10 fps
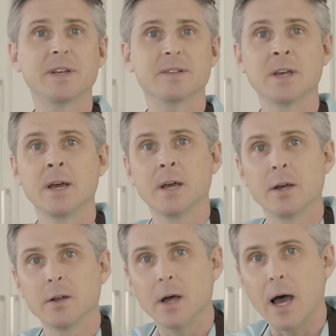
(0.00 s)
these
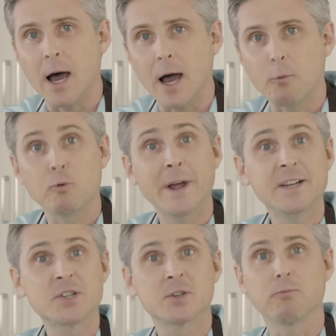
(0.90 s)

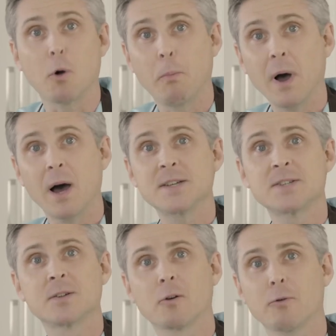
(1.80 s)
rich,
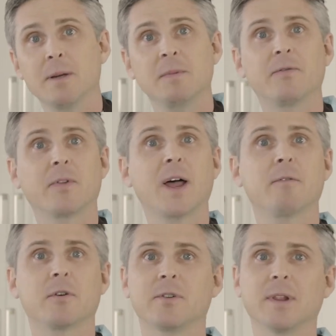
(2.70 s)
robust, creamy
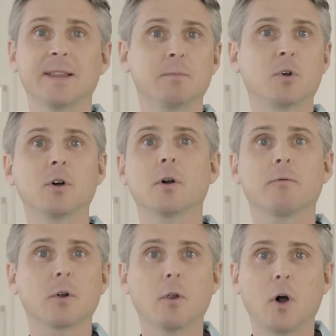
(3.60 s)
flavors. You let them cook
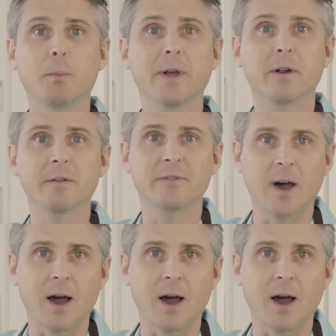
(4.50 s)
over a long period of